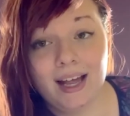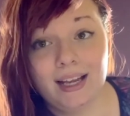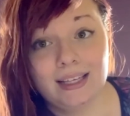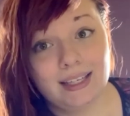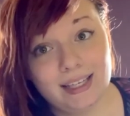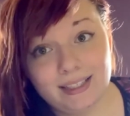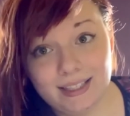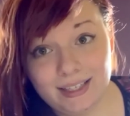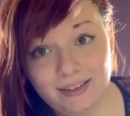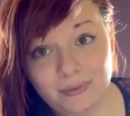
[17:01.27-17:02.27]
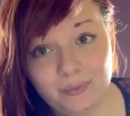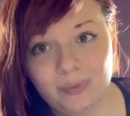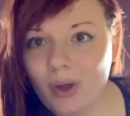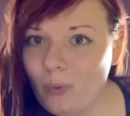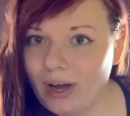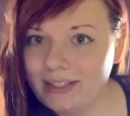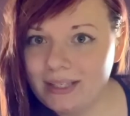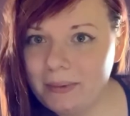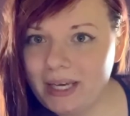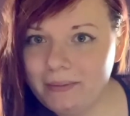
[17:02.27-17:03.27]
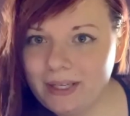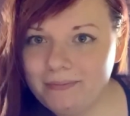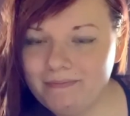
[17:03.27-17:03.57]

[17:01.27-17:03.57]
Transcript: Lindy wants a baby.